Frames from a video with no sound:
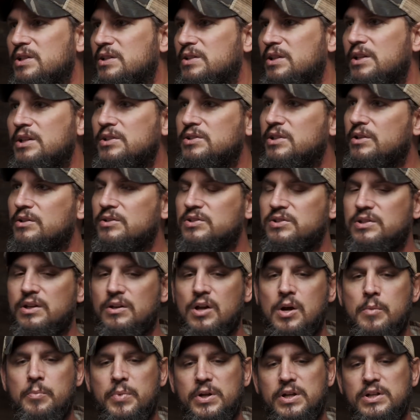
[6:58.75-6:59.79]
things that are
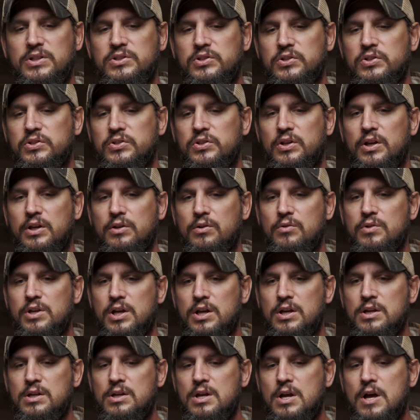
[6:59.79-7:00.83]
set up, and it's just like,
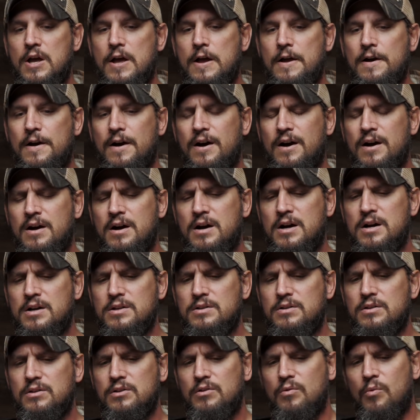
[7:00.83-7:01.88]
okay,
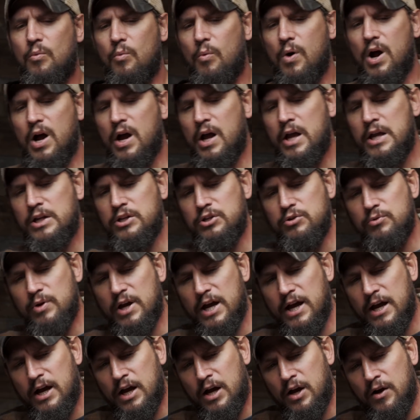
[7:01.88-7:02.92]
why do you
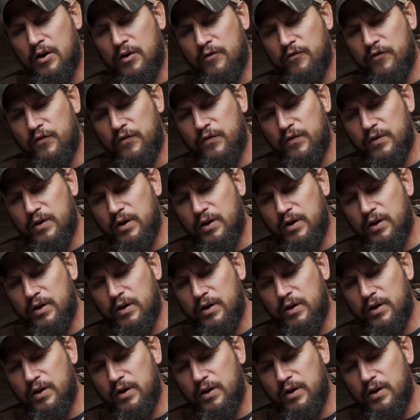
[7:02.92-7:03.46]
have